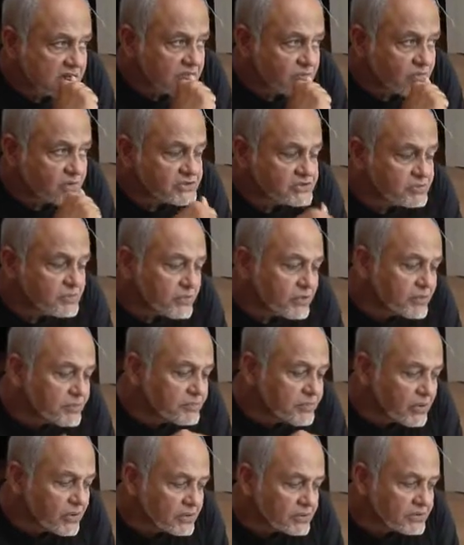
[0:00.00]
What's more
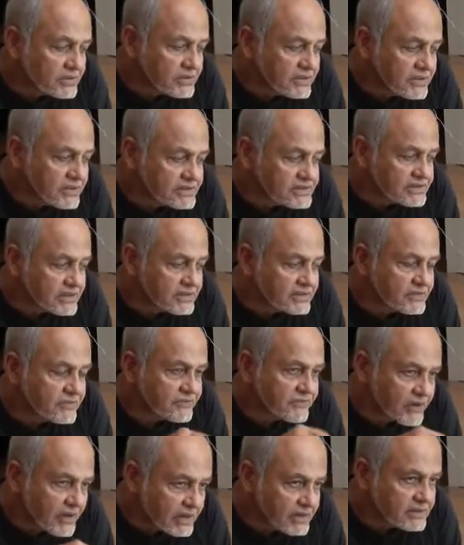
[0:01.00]
important is that the
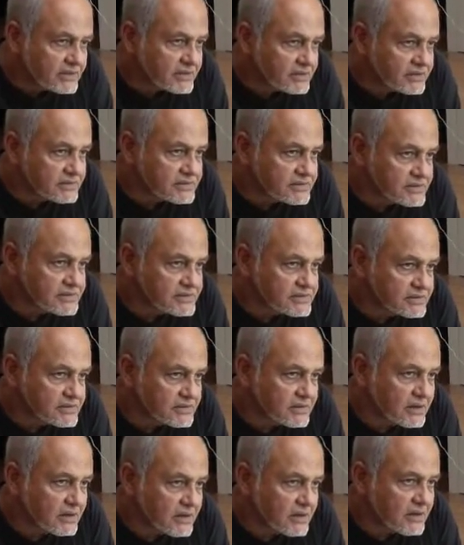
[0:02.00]
fractals
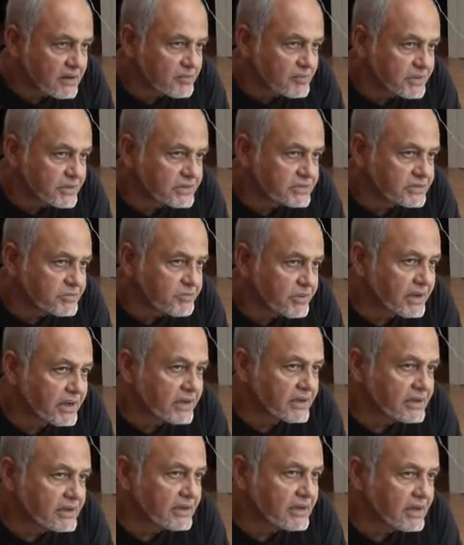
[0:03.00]
are built
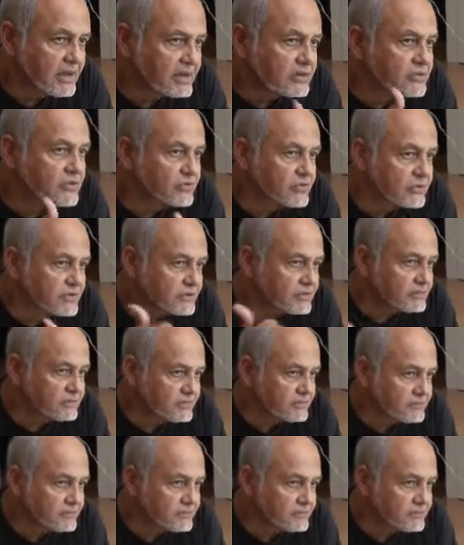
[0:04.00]
by algorithm,